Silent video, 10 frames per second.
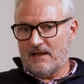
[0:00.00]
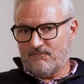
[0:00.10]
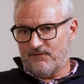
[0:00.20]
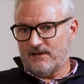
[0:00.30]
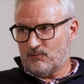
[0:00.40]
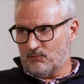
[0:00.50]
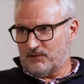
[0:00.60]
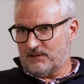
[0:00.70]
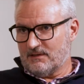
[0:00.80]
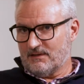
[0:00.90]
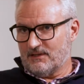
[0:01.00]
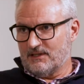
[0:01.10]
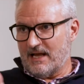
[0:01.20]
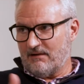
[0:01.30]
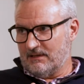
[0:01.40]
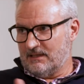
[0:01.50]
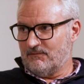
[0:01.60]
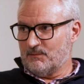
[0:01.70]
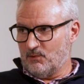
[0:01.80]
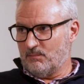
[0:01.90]
It feels the
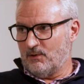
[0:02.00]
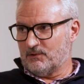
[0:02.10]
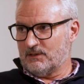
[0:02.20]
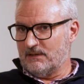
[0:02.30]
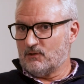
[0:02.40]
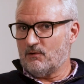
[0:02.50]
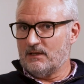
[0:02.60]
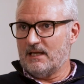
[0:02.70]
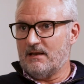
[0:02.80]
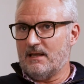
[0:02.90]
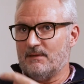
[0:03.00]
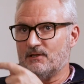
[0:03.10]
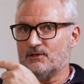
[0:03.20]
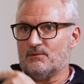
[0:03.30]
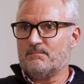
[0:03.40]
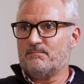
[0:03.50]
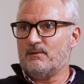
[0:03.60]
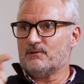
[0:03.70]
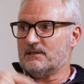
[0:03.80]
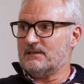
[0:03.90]
narrative is more positive. So let me do
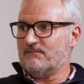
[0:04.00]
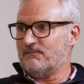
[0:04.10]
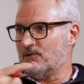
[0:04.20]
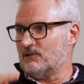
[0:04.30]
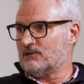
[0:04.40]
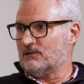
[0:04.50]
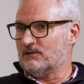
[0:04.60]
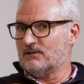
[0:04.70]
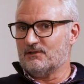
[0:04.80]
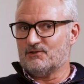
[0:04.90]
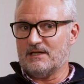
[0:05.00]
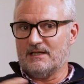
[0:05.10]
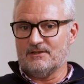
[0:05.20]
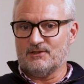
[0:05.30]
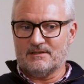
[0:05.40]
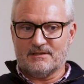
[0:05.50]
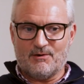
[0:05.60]
positive first and challenges. So